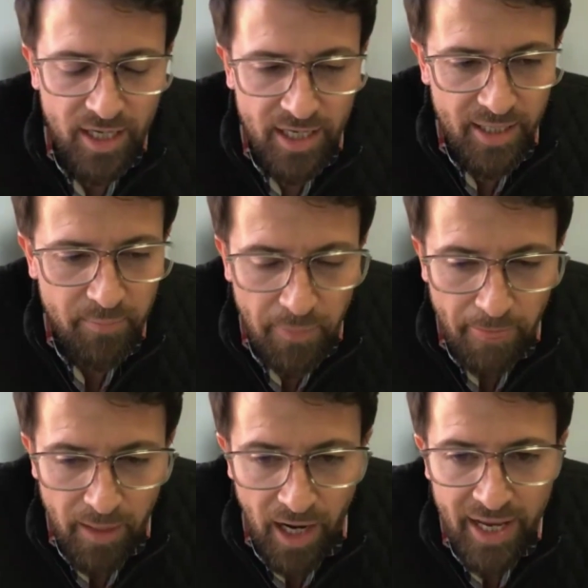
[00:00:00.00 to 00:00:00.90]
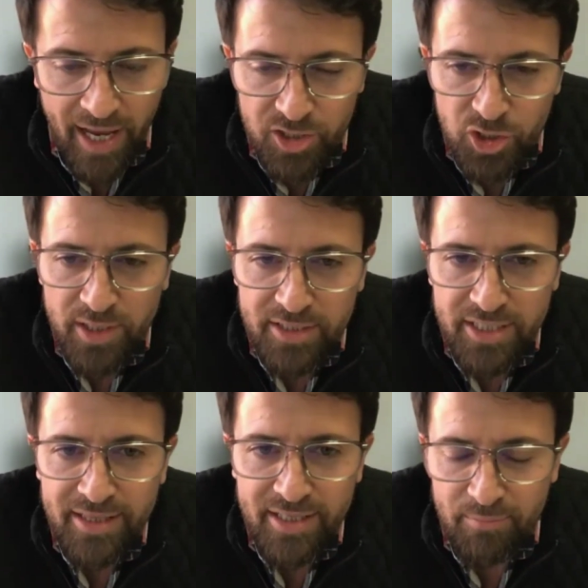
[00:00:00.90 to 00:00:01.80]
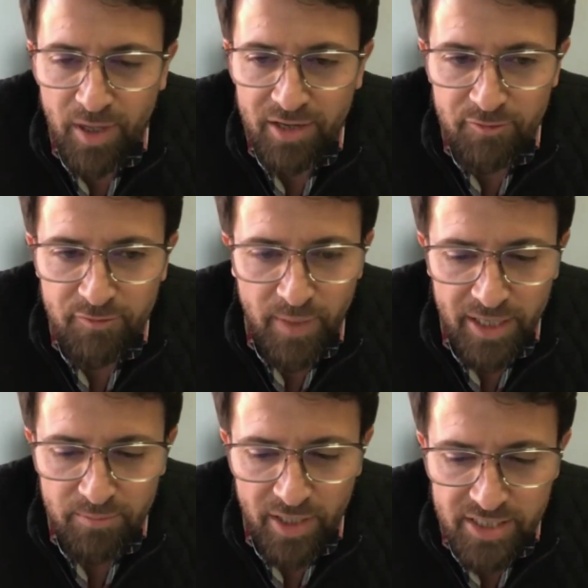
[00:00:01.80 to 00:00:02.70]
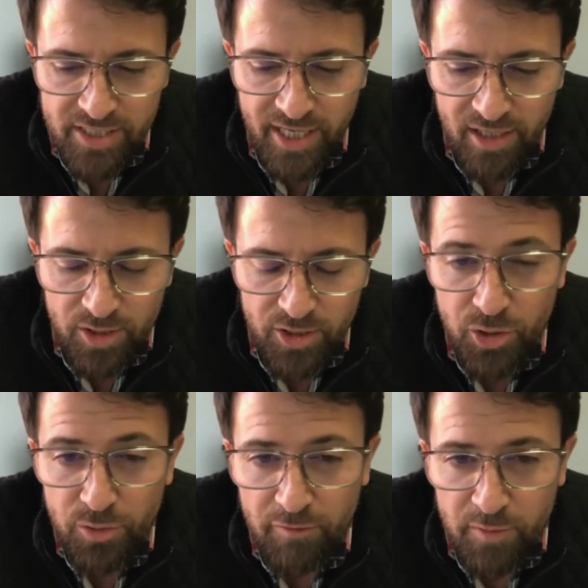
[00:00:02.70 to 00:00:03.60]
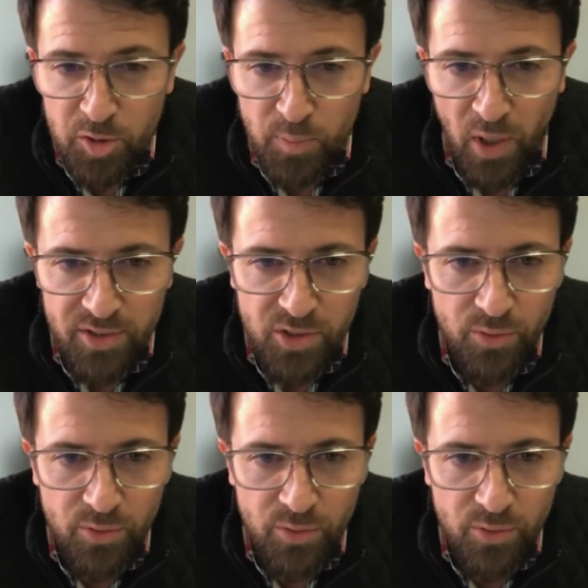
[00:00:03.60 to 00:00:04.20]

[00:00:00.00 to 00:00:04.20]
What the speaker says: I actually did that my sale in 2 different spots.